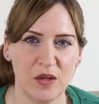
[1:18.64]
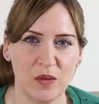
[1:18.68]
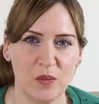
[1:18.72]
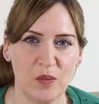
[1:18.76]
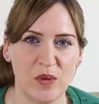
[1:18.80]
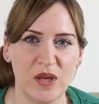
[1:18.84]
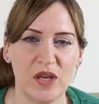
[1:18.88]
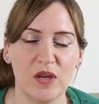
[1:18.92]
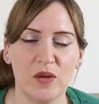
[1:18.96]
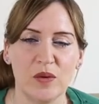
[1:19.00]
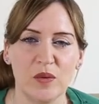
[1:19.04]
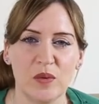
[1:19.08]

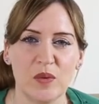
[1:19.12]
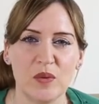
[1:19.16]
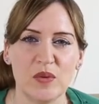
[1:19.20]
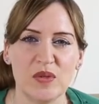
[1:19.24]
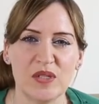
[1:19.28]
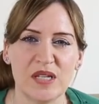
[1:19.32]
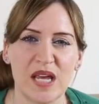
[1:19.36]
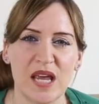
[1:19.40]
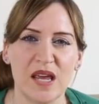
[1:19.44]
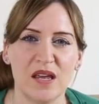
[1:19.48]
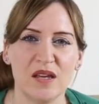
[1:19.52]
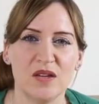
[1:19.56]
We can
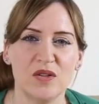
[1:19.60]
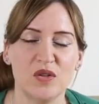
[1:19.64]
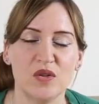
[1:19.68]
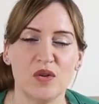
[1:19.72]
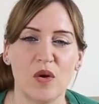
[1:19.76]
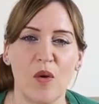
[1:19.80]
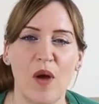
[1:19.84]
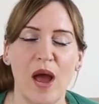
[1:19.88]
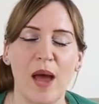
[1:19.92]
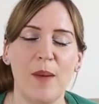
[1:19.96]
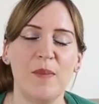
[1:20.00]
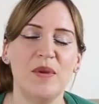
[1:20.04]
also
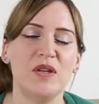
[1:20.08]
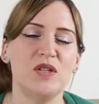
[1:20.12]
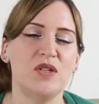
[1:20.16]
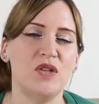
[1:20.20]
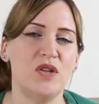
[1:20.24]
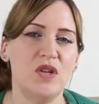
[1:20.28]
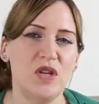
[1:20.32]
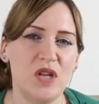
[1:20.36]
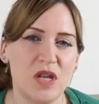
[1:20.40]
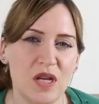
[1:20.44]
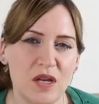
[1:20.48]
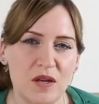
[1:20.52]
control how much
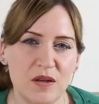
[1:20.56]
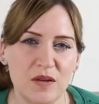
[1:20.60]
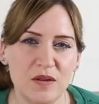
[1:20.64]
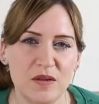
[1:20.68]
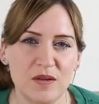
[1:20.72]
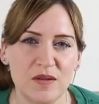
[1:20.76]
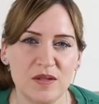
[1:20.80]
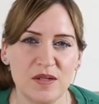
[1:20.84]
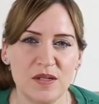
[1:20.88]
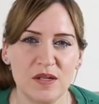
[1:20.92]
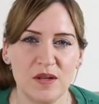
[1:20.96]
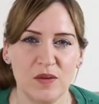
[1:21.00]

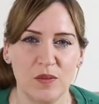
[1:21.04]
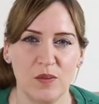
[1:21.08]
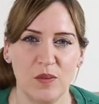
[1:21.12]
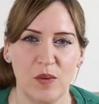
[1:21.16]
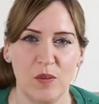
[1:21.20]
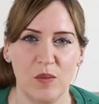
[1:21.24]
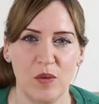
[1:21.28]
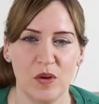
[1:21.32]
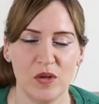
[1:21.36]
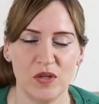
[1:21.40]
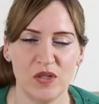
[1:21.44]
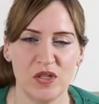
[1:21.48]
news we're
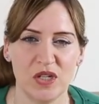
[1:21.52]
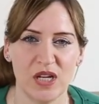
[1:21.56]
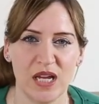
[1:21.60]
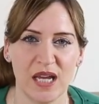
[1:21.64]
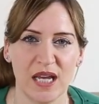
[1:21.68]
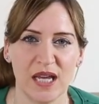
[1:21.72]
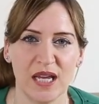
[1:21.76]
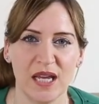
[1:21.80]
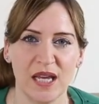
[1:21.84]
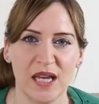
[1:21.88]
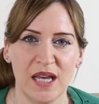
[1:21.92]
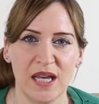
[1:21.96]

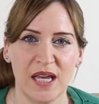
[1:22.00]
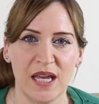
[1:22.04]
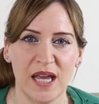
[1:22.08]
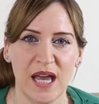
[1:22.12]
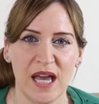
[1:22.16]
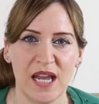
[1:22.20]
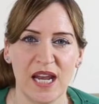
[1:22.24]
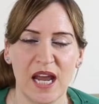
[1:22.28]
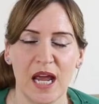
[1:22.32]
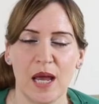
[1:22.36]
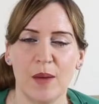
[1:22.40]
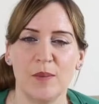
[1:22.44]
watching
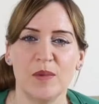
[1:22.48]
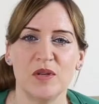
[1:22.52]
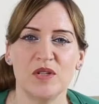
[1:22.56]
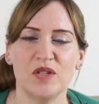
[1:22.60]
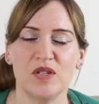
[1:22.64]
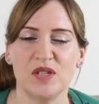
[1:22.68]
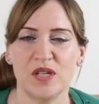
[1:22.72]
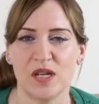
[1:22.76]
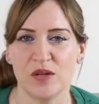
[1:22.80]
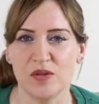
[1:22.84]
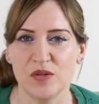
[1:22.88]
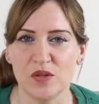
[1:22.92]
and how much
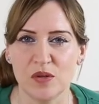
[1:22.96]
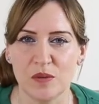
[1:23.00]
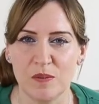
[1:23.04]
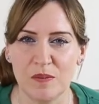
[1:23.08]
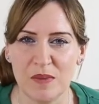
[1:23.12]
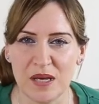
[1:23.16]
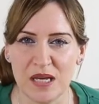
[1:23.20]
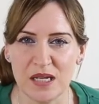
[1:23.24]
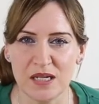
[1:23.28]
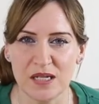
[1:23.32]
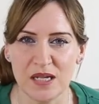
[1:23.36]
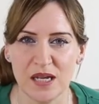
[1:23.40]
social
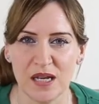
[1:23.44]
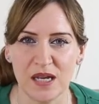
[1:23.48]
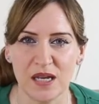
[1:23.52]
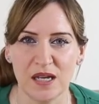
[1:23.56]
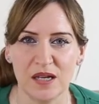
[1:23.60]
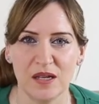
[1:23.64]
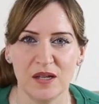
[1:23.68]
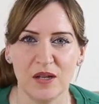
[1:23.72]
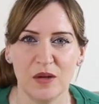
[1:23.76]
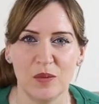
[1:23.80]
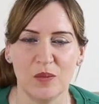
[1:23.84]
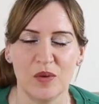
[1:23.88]

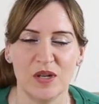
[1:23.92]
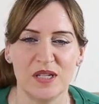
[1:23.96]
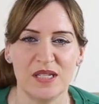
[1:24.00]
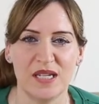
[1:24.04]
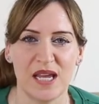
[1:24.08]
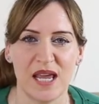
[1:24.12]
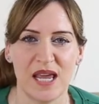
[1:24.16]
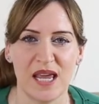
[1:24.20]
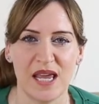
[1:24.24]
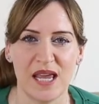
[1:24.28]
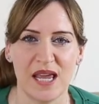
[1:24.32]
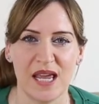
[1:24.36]
media we're
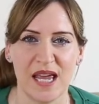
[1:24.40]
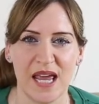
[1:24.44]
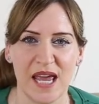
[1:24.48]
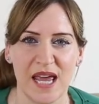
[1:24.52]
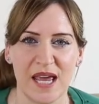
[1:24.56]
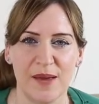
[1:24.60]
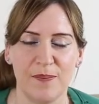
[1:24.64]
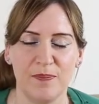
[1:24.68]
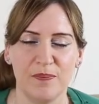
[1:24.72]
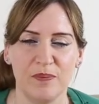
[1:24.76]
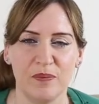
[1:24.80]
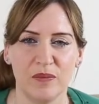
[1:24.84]
taking
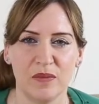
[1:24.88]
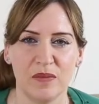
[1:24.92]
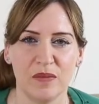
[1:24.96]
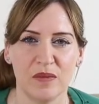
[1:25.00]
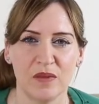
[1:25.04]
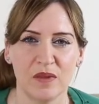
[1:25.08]
in.